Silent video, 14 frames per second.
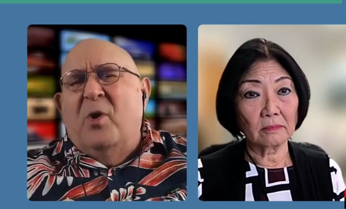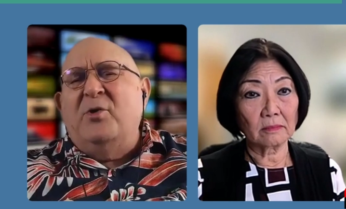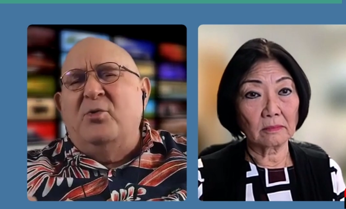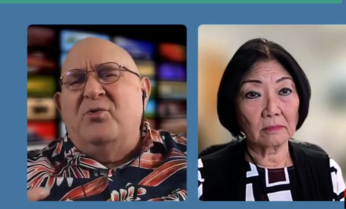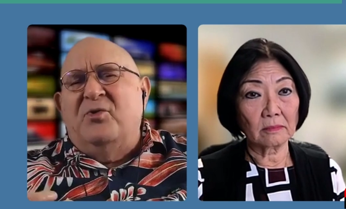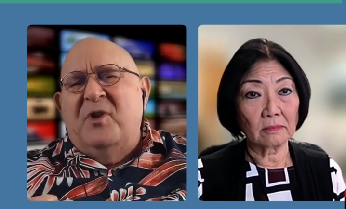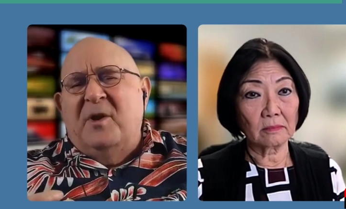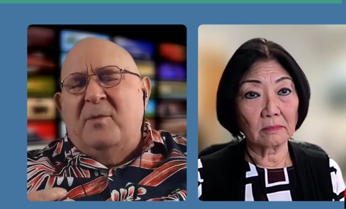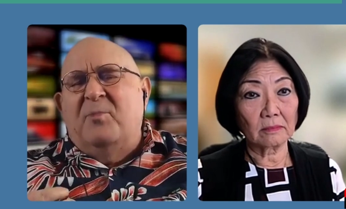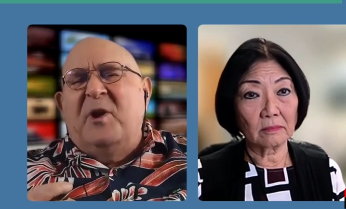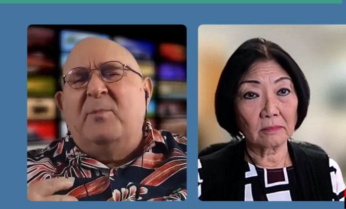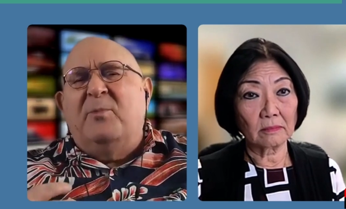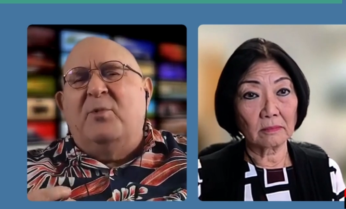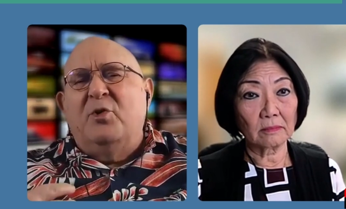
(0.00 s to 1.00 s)
Speaker 1: you what you
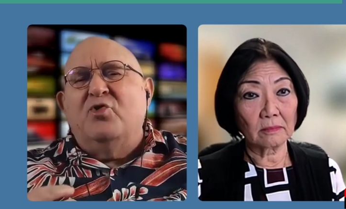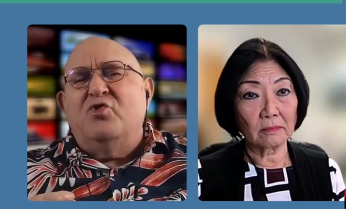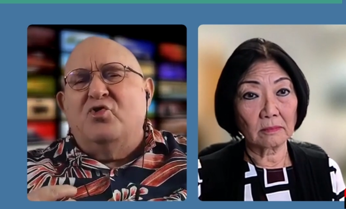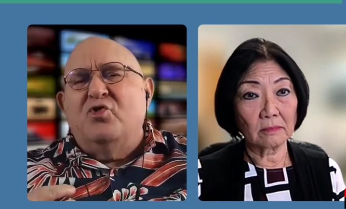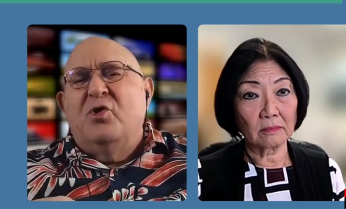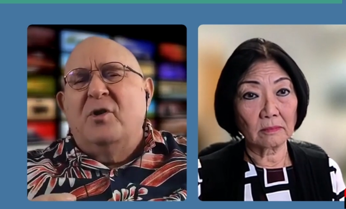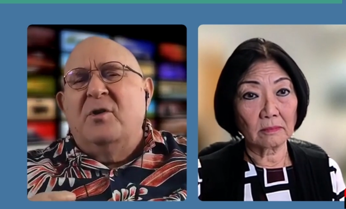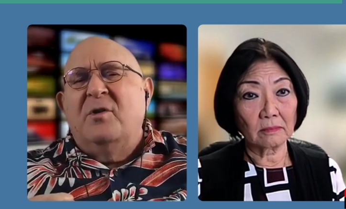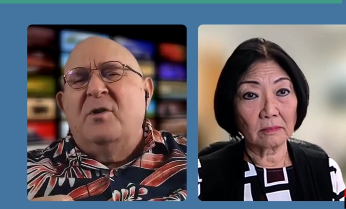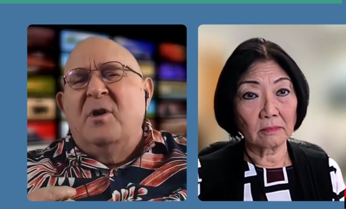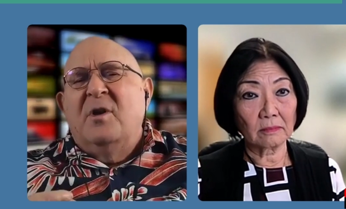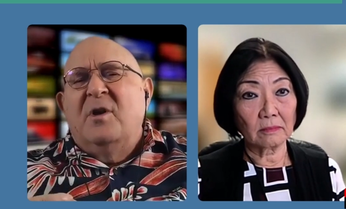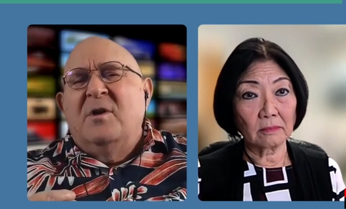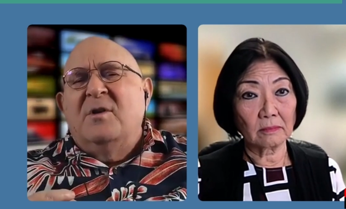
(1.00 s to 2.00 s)
think people should
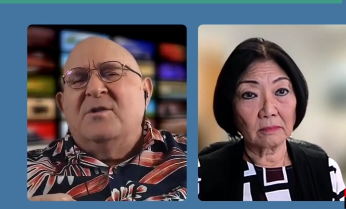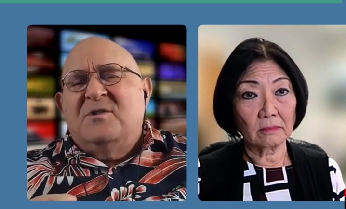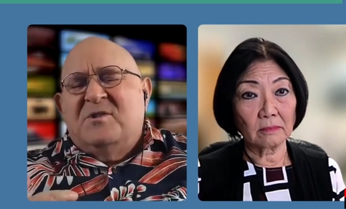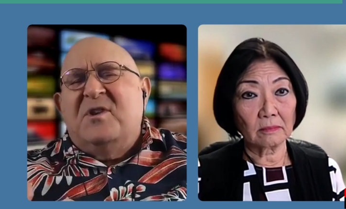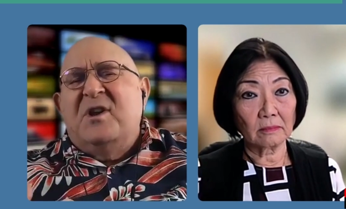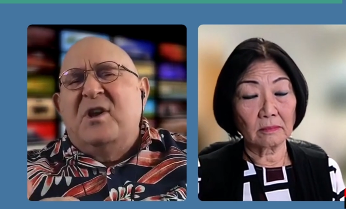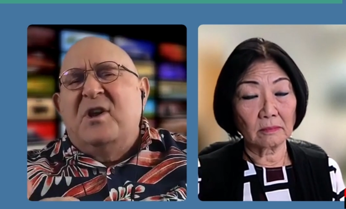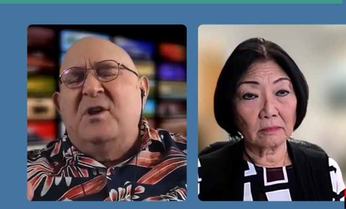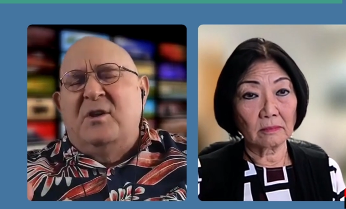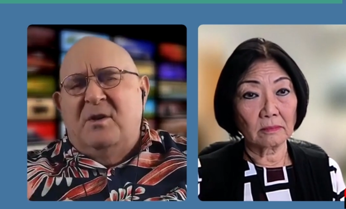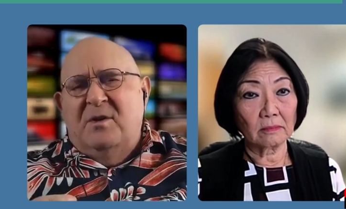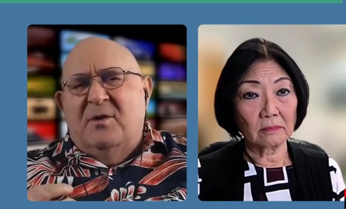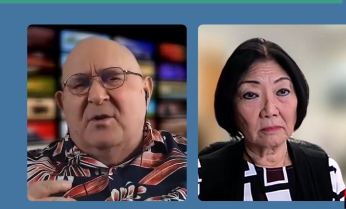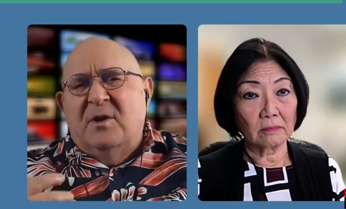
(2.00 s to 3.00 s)

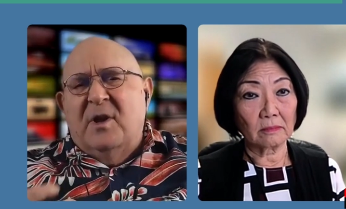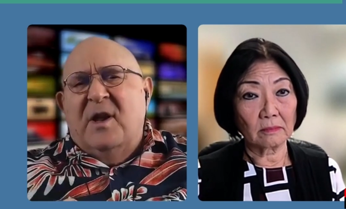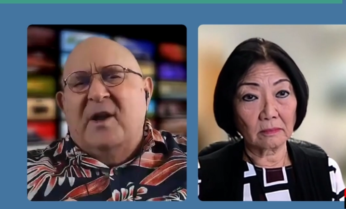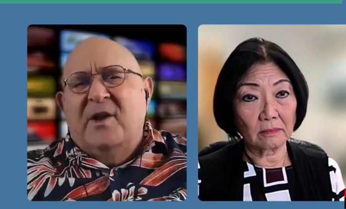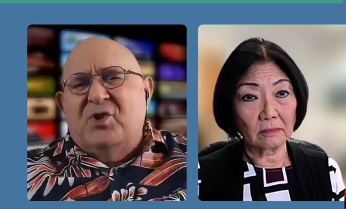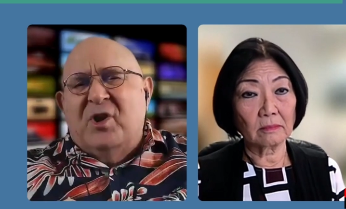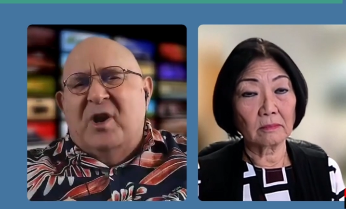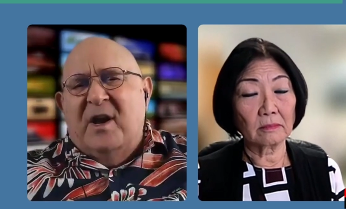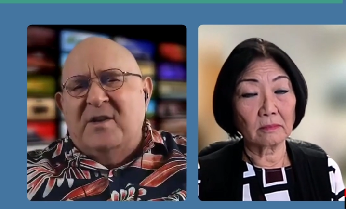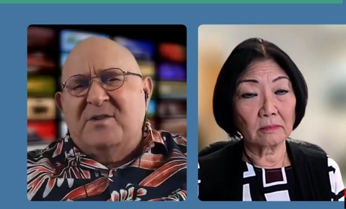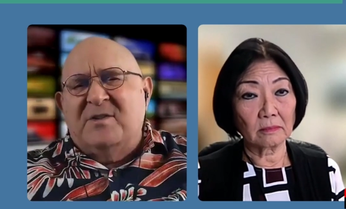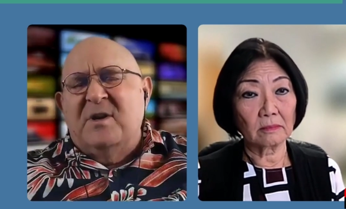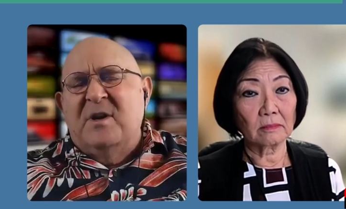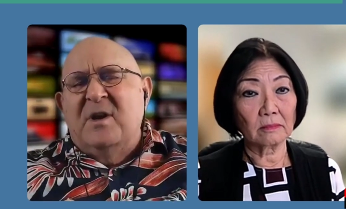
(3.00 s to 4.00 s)
see the ledge
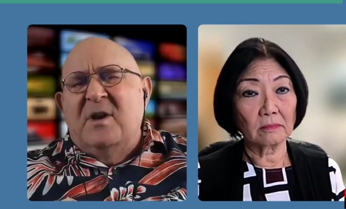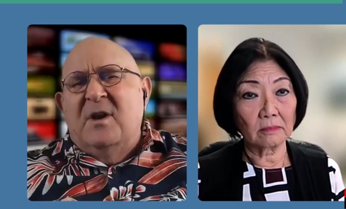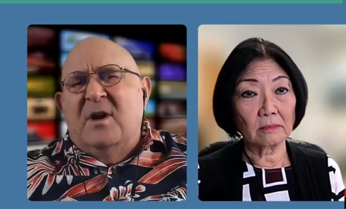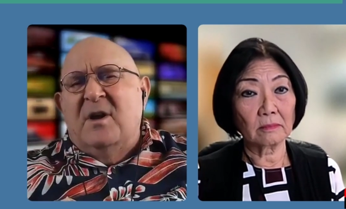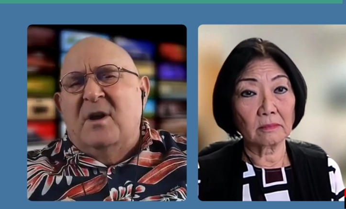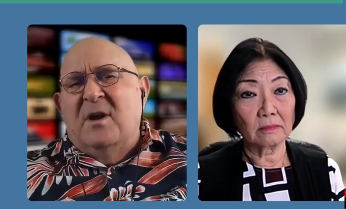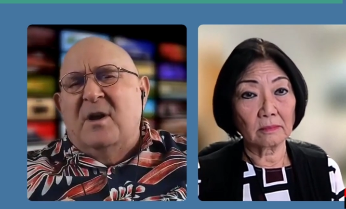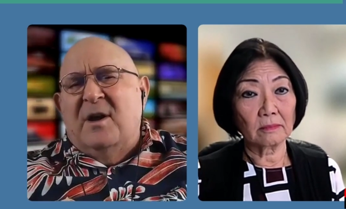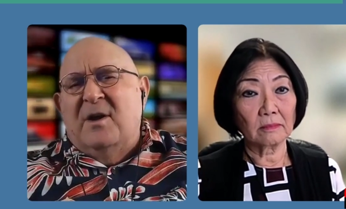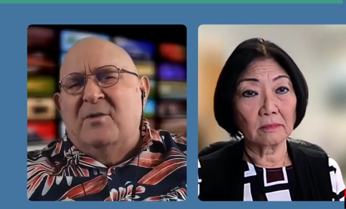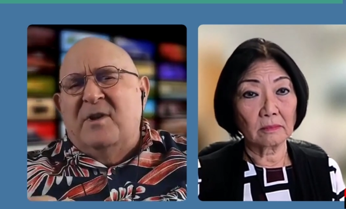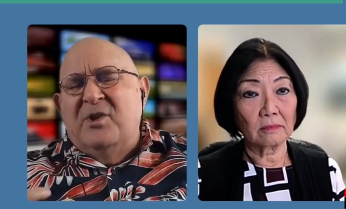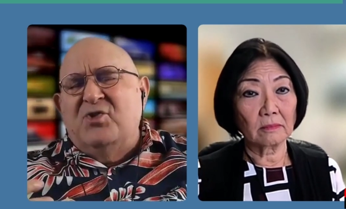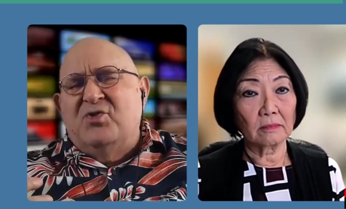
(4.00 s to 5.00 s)
as, uh,
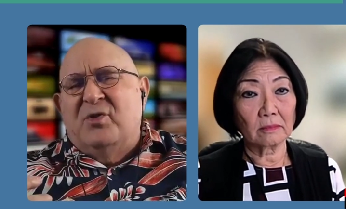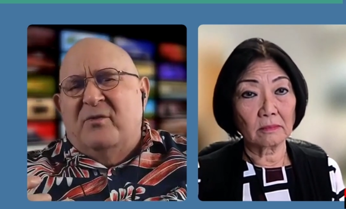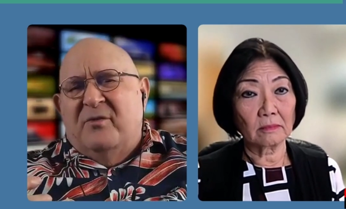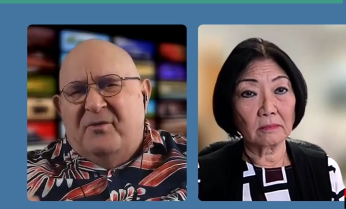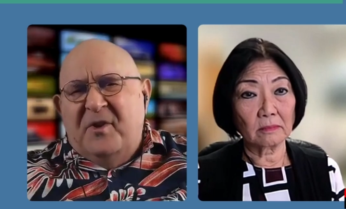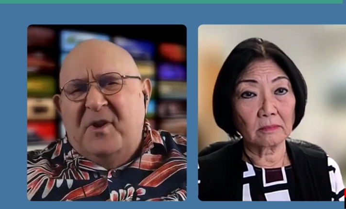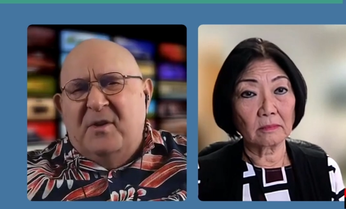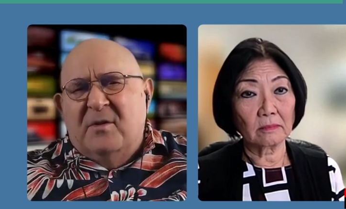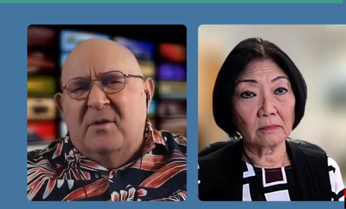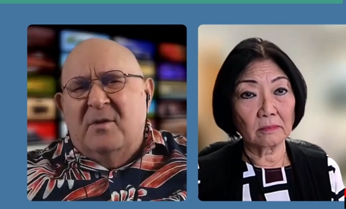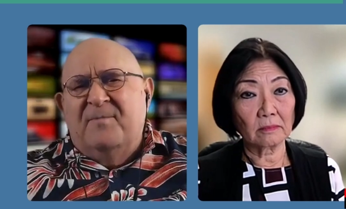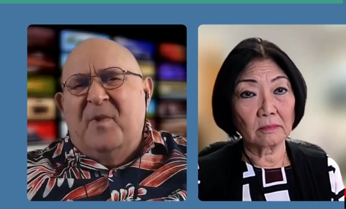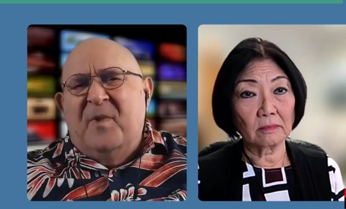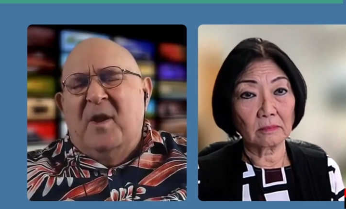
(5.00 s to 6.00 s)
how they should
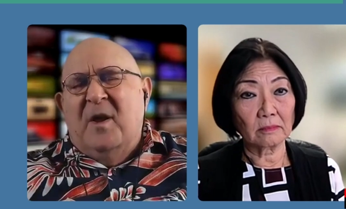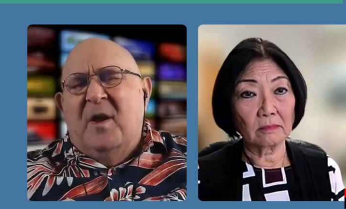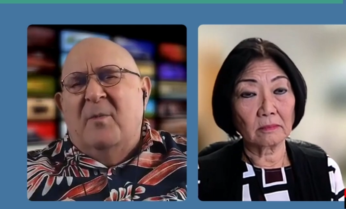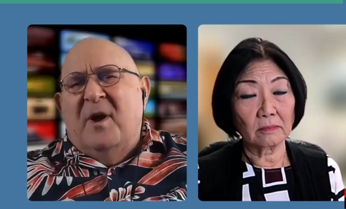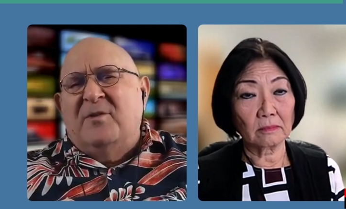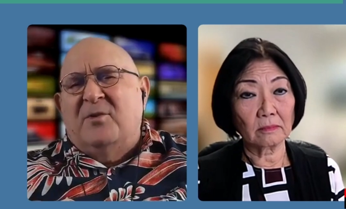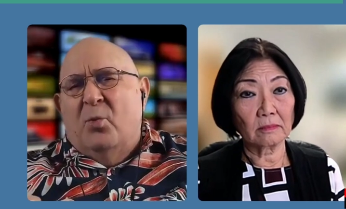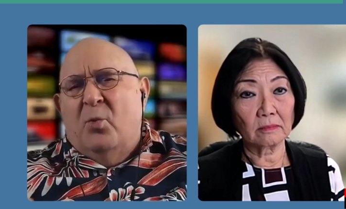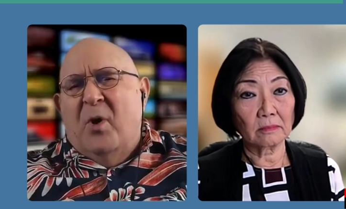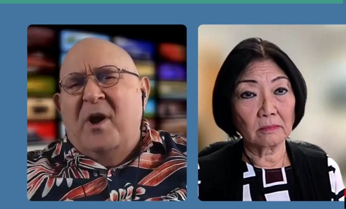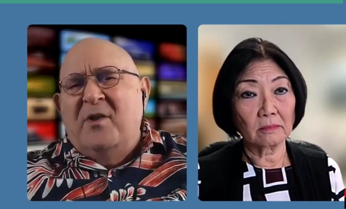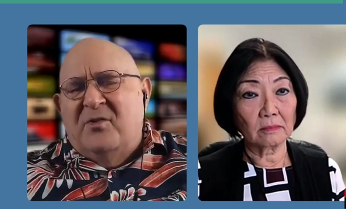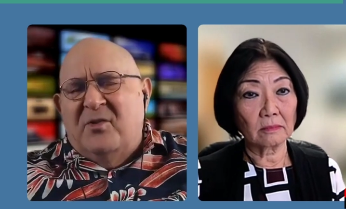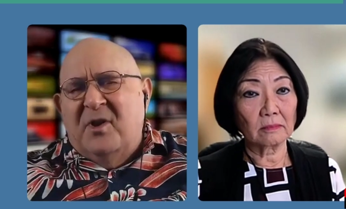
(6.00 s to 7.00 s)
feel about the
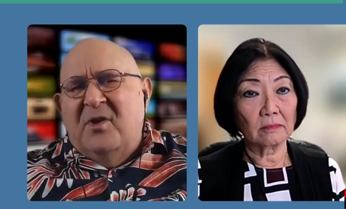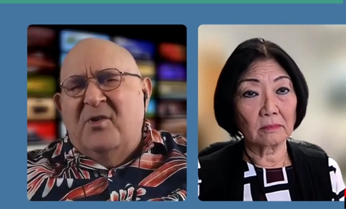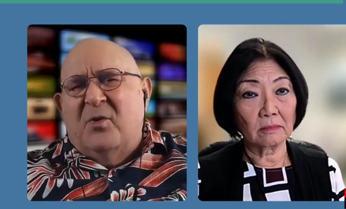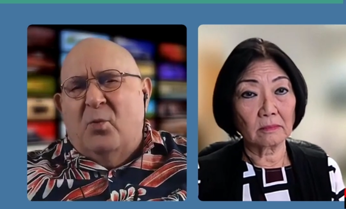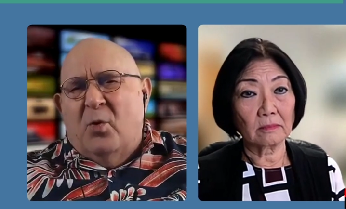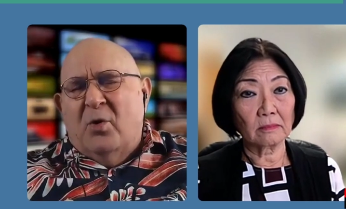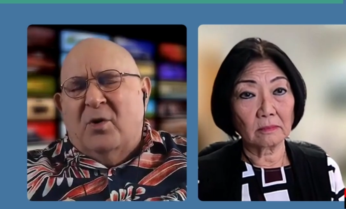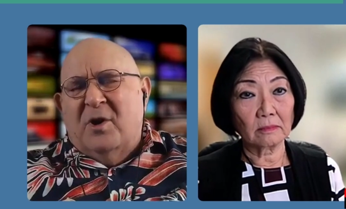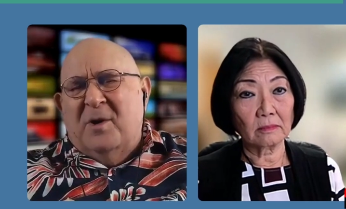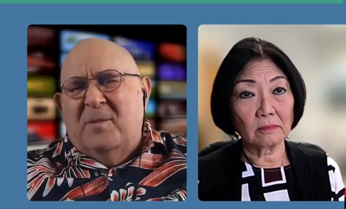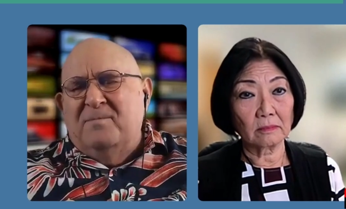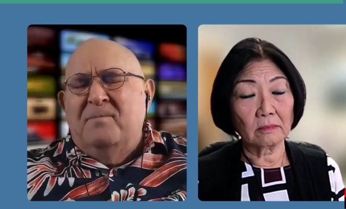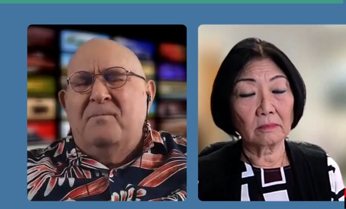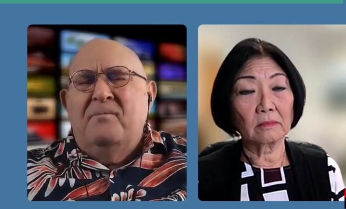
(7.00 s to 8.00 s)
way things are
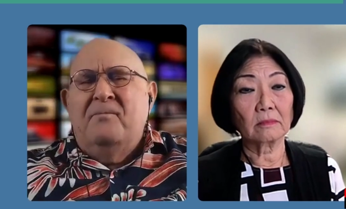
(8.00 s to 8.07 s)
working.